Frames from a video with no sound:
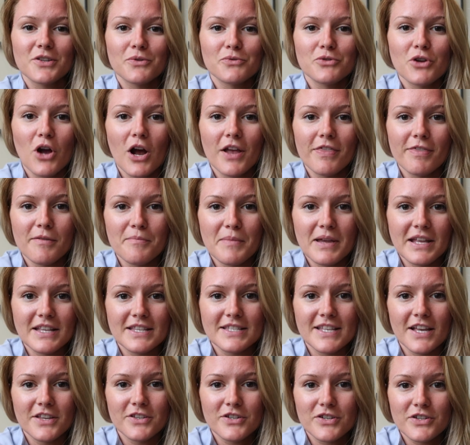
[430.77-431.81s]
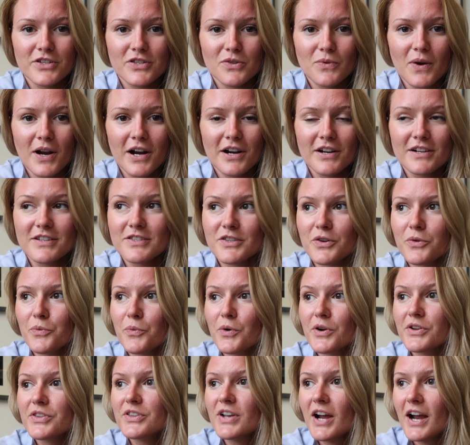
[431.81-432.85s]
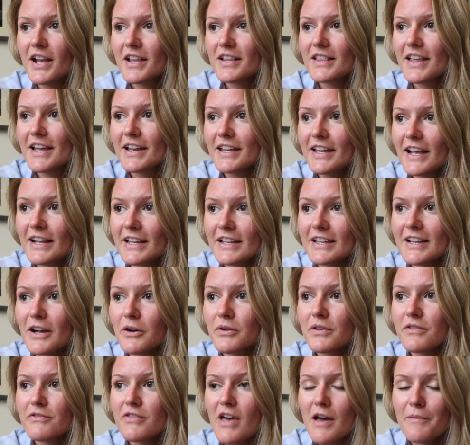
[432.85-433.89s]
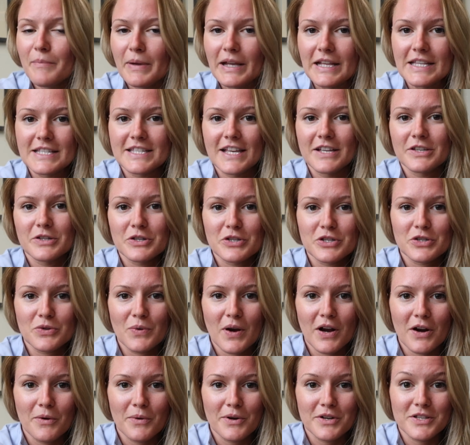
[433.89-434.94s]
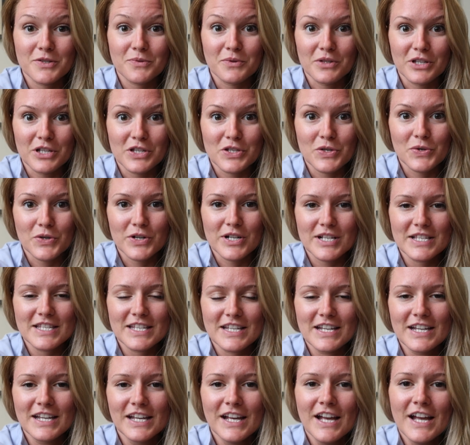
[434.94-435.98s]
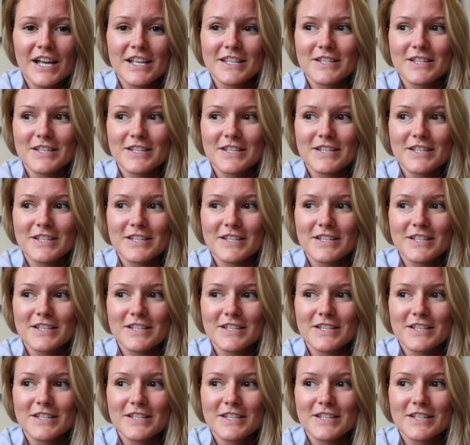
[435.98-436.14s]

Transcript: so not in the main center square, so worth kind of like getting out of that main center square where it's really touristy